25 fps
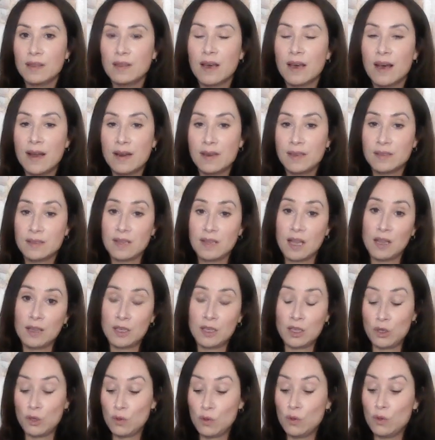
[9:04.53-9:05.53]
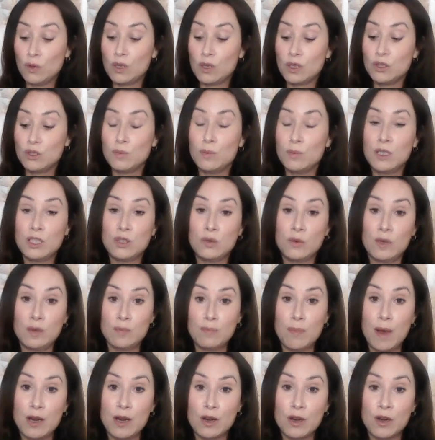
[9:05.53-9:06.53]
that is telling you you can be doing
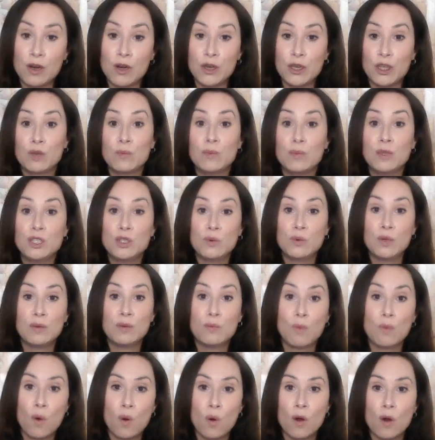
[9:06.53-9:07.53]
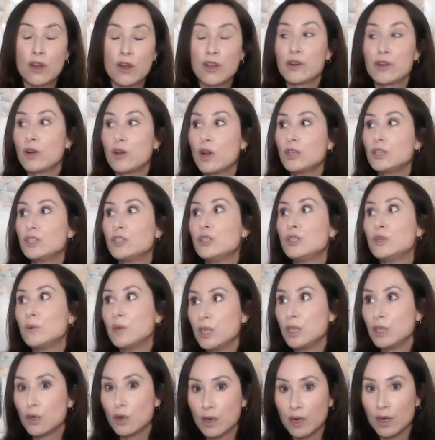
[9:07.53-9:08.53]
better, you could be doing more, you're not
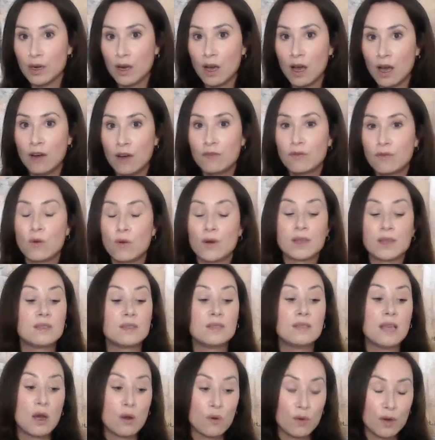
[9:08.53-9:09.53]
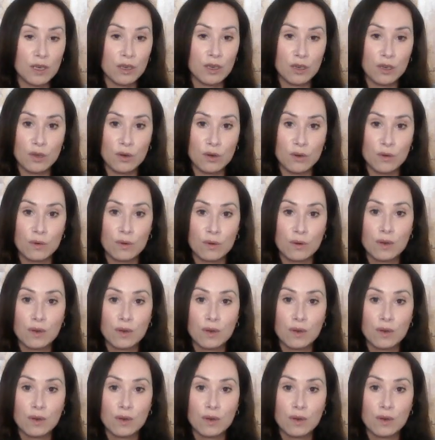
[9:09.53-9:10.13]
doing good enough, or it's doubting you.